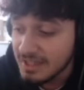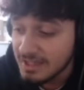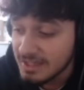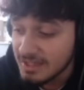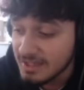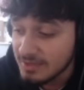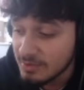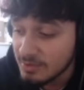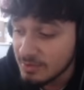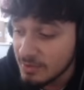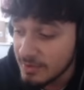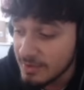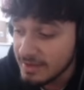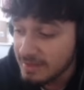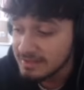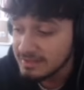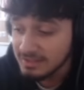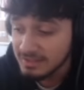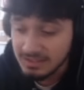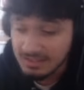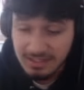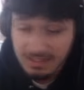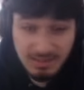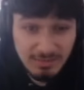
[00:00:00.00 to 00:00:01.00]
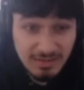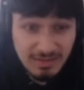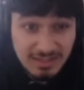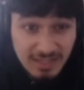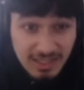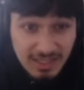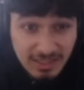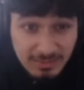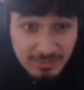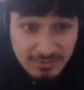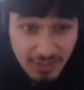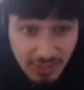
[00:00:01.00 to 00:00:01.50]
Yeah, we're waiting. Let me
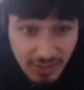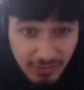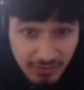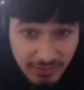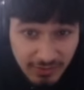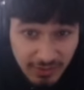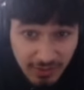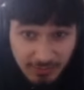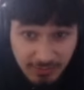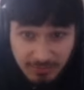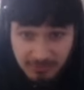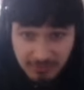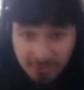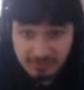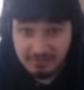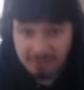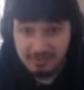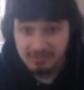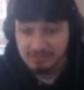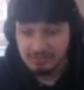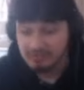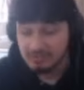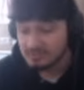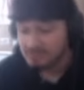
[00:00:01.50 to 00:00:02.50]
tell him to hurry up. One second.